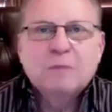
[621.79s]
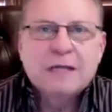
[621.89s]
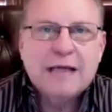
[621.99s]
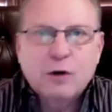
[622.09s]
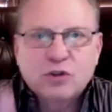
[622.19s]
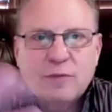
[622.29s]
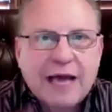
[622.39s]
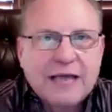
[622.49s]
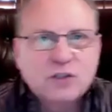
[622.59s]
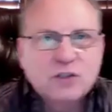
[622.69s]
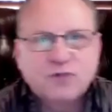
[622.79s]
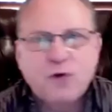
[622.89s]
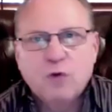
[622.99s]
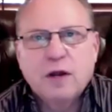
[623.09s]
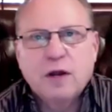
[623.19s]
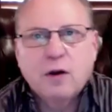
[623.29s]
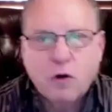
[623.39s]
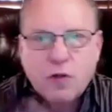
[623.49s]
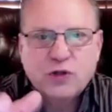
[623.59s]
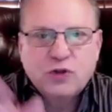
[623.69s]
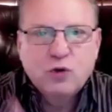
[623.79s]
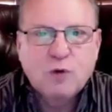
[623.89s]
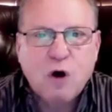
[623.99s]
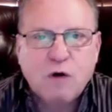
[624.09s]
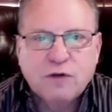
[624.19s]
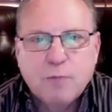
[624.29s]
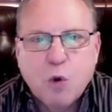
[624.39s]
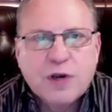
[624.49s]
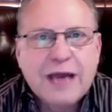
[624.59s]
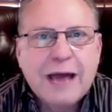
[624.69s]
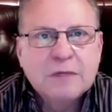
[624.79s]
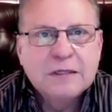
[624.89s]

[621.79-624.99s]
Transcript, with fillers: I know some of the guys on this phone have done, or of this Zoom call have done more than that.